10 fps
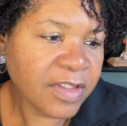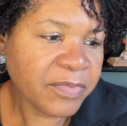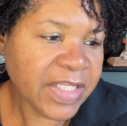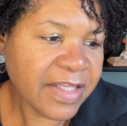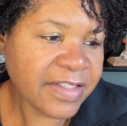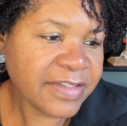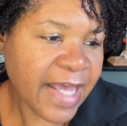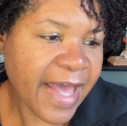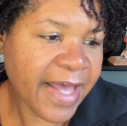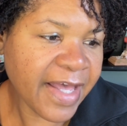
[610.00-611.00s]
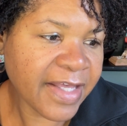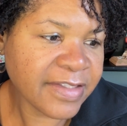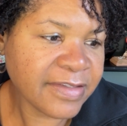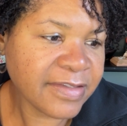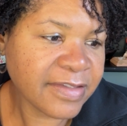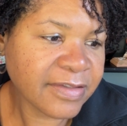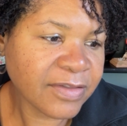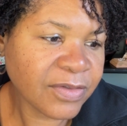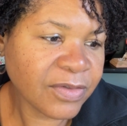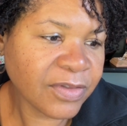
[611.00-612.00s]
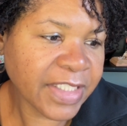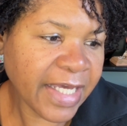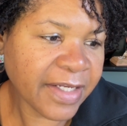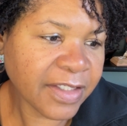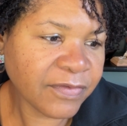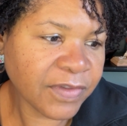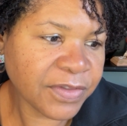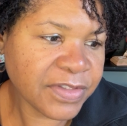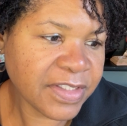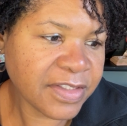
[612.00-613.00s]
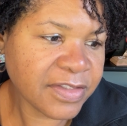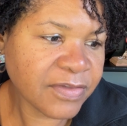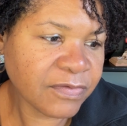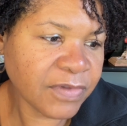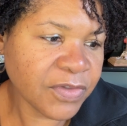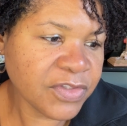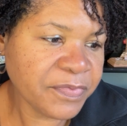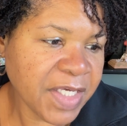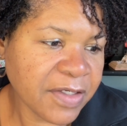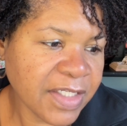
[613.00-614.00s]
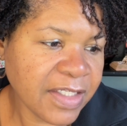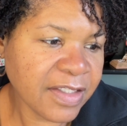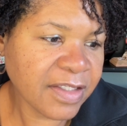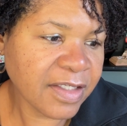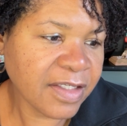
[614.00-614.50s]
but this has organic roses, rosemary,